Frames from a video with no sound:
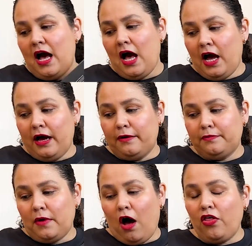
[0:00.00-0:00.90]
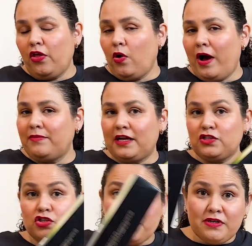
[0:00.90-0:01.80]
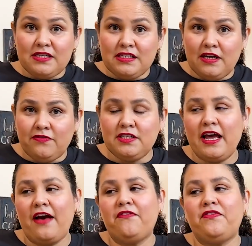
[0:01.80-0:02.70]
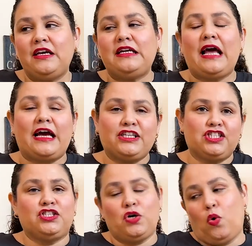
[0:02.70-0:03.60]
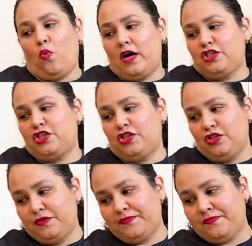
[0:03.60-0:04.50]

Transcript: although I'm not super sensitive to caffeine, I just don't want to